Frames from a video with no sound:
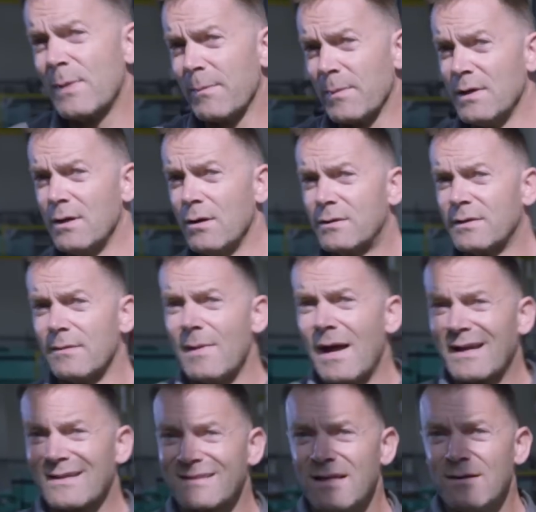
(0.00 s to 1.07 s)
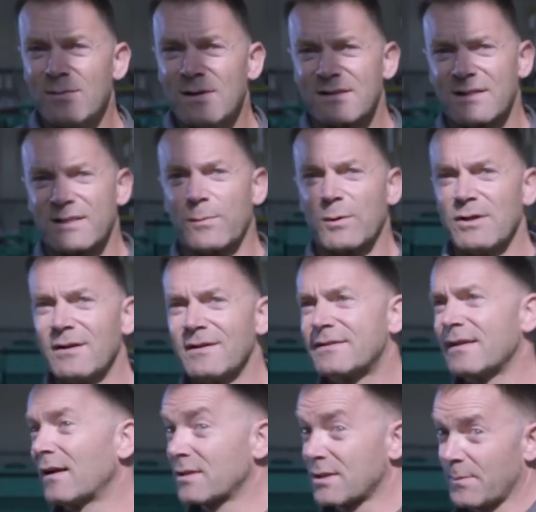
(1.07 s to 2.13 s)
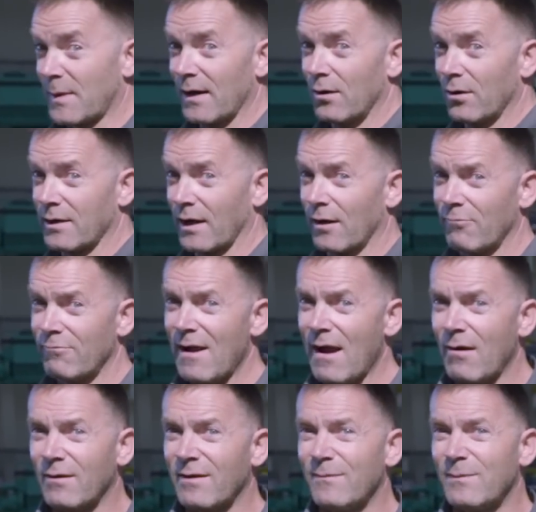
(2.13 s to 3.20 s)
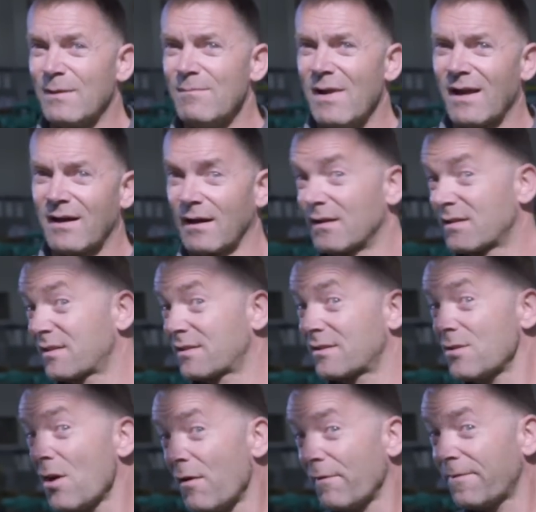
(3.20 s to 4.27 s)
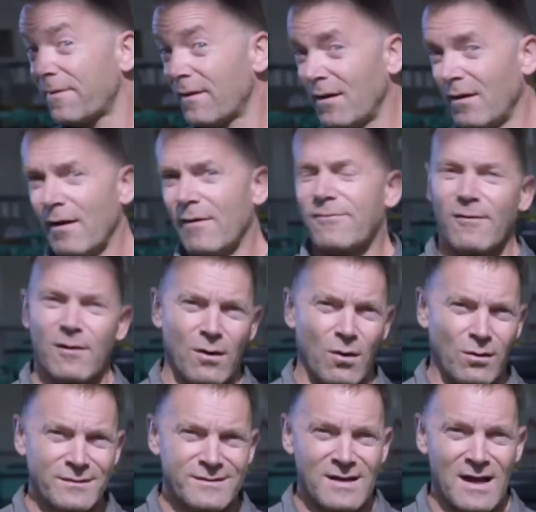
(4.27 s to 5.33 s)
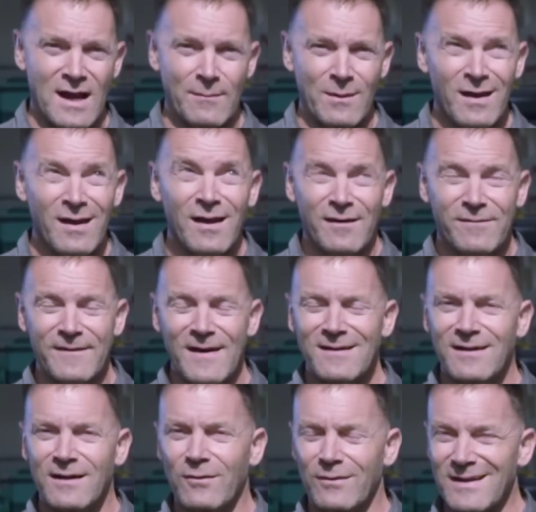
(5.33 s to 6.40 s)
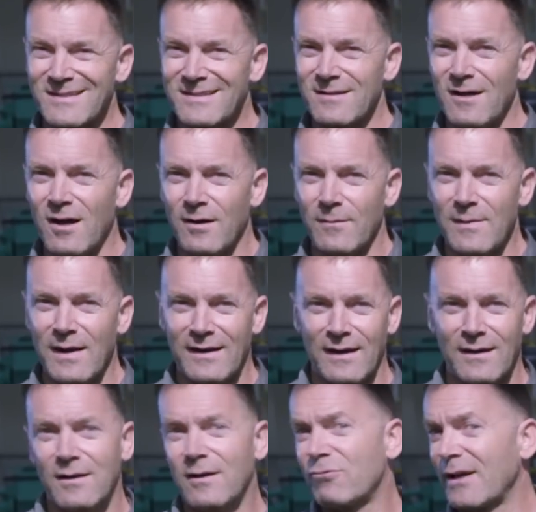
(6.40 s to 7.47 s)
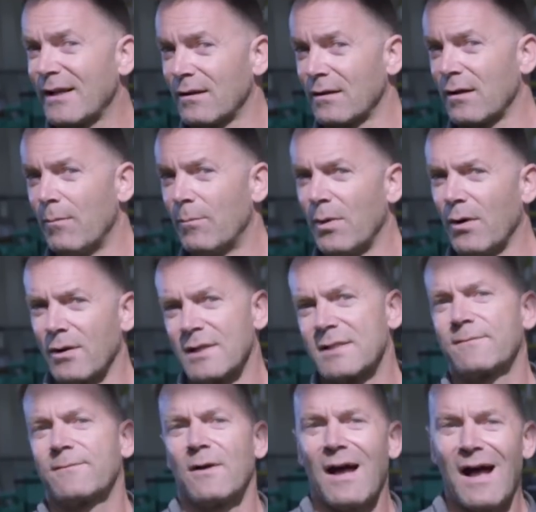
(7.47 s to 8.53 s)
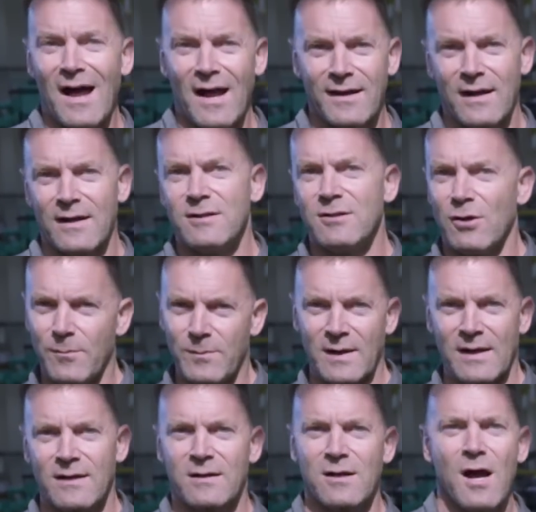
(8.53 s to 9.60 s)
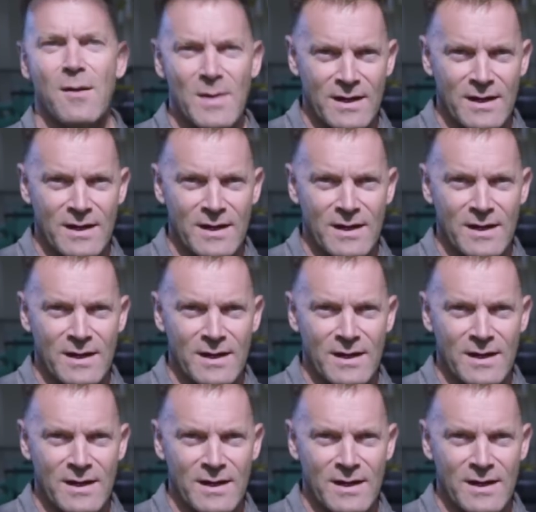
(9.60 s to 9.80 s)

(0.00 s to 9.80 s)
might be new to the magazine business, but you can tell just by looking around, they've been making stuff for a long time. In fact, they got their start making critical components for high-end European car